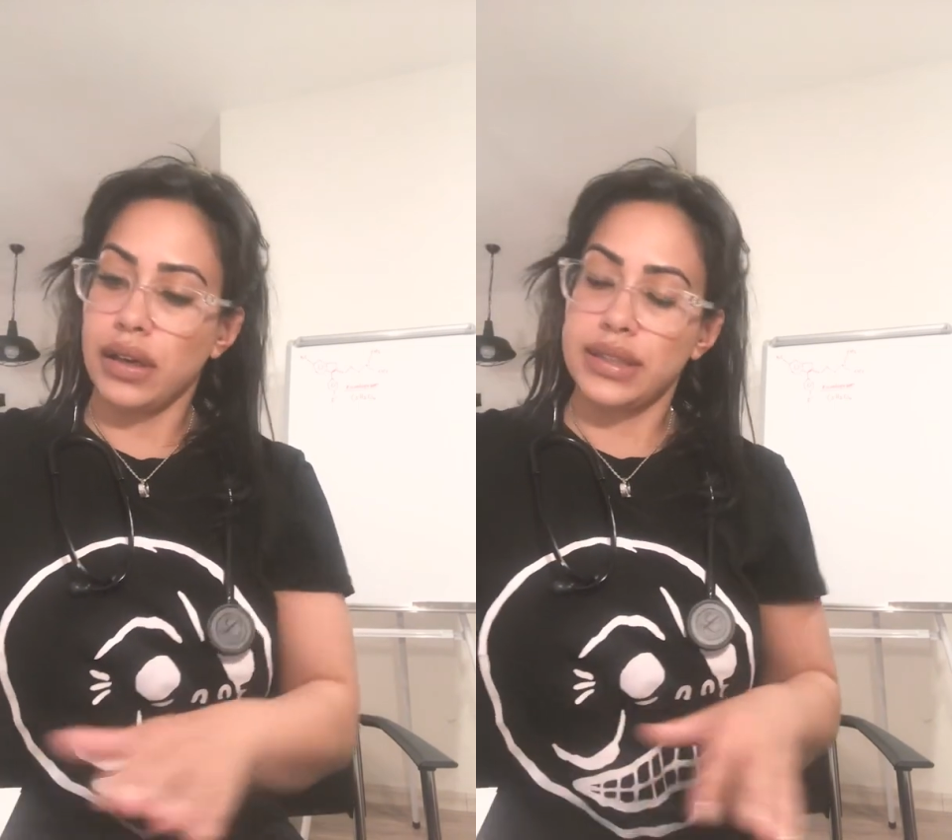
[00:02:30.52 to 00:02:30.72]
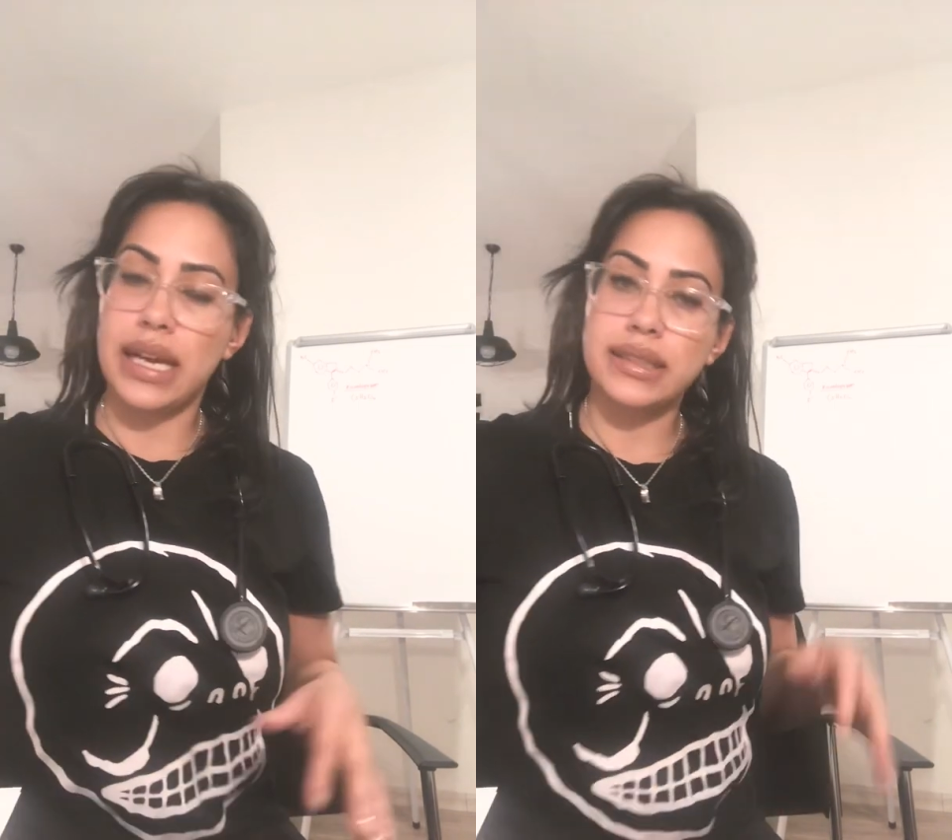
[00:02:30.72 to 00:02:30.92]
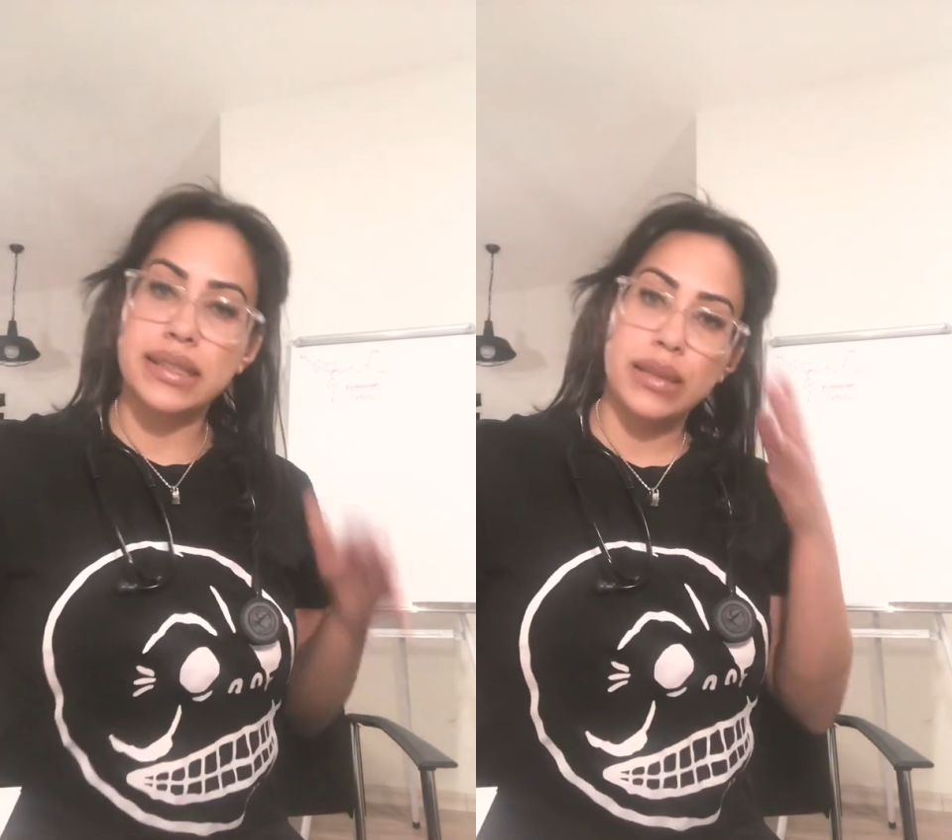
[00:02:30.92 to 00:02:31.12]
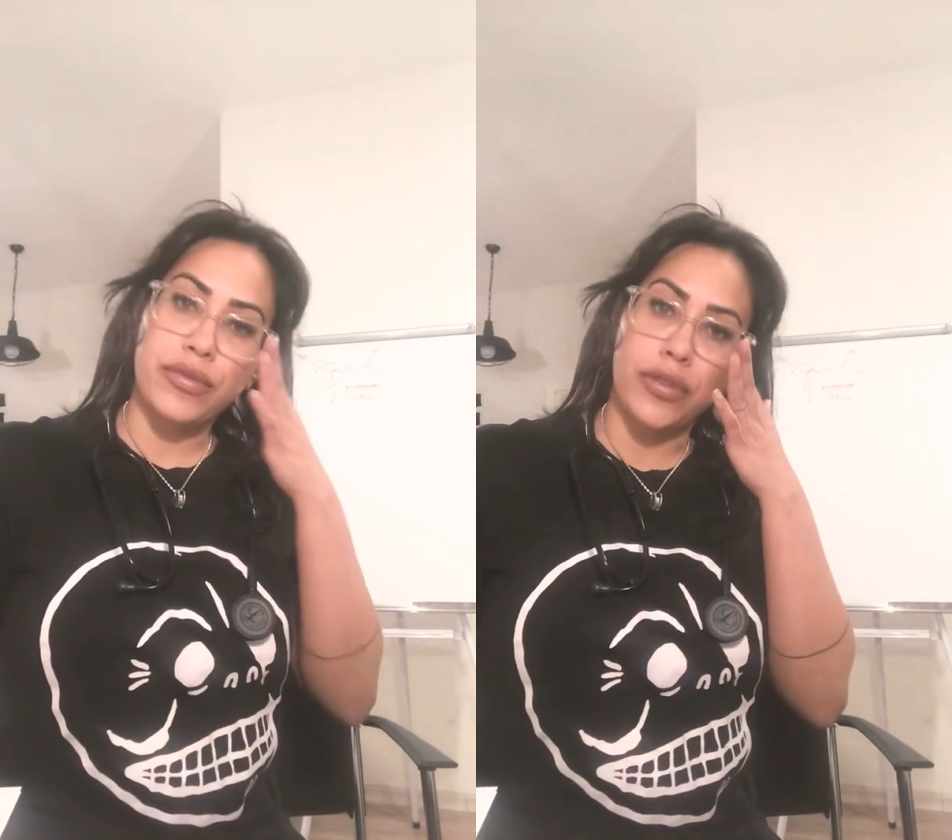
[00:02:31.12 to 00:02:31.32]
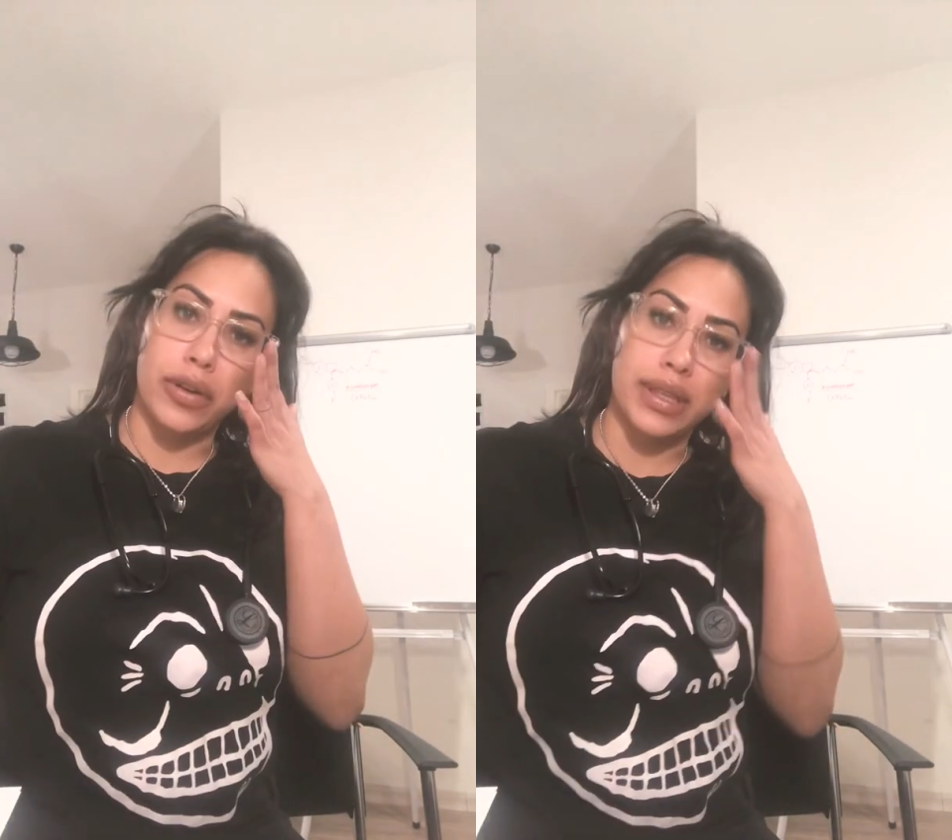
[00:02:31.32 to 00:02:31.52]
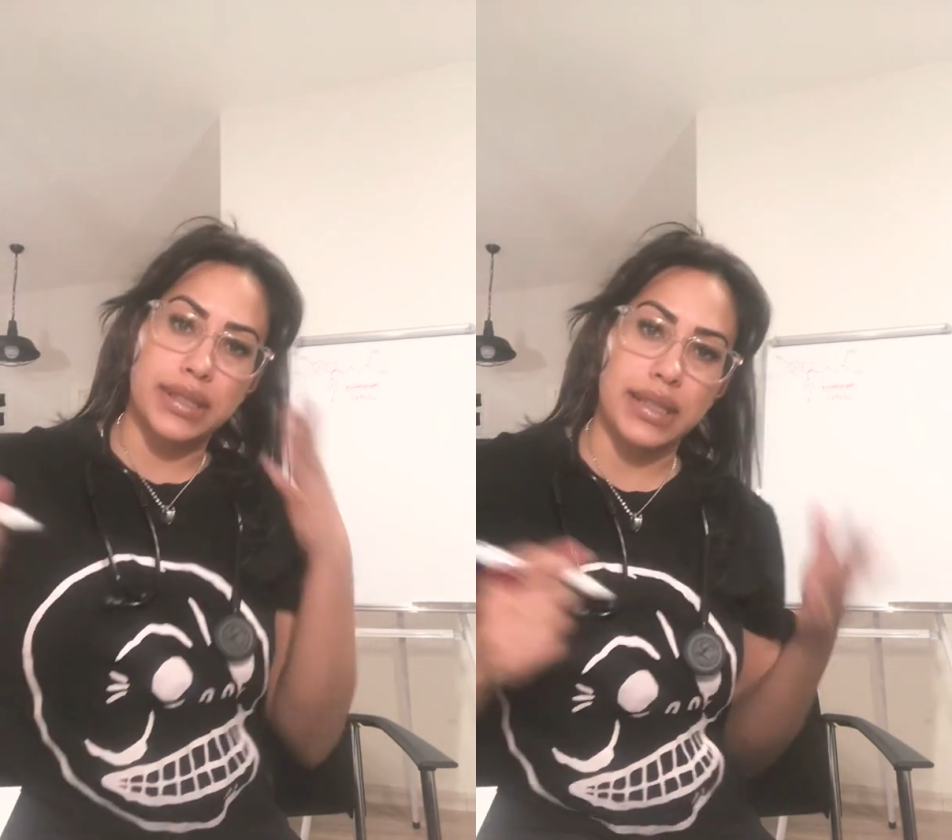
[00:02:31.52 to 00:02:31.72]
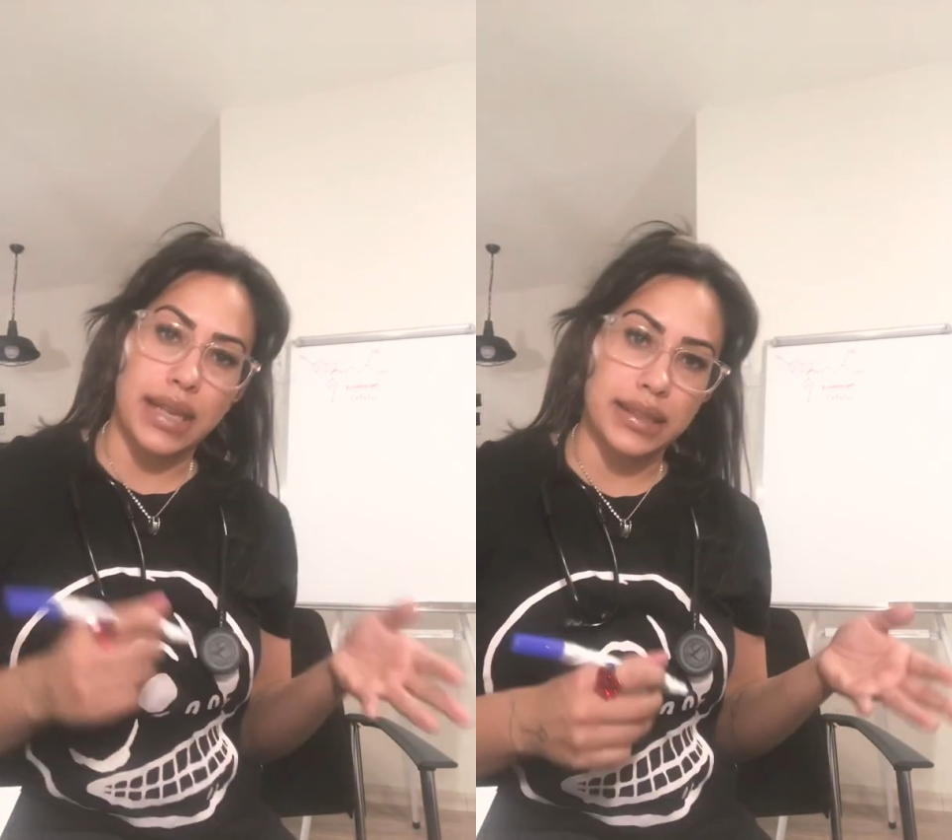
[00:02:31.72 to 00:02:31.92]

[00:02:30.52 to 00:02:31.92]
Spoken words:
So as I said before, it's an